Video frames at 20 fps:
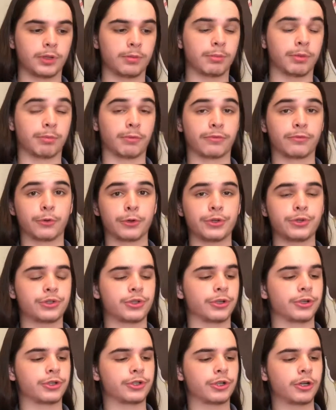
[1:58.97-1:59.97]
But before you
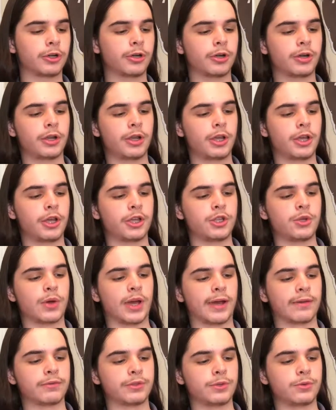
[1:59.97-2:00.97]
start your turn, you
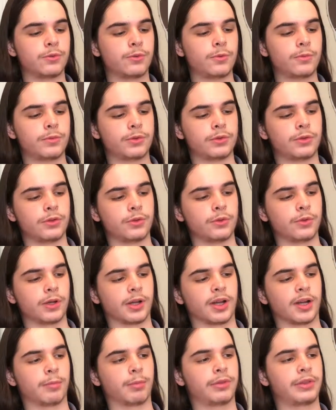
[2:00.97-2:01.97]
have to do a
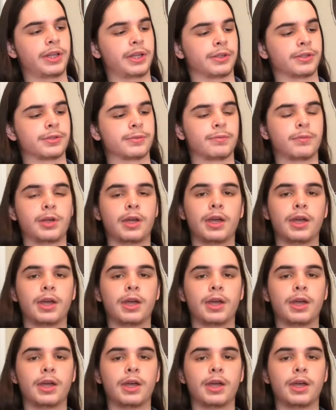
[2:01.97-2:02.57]
couple things.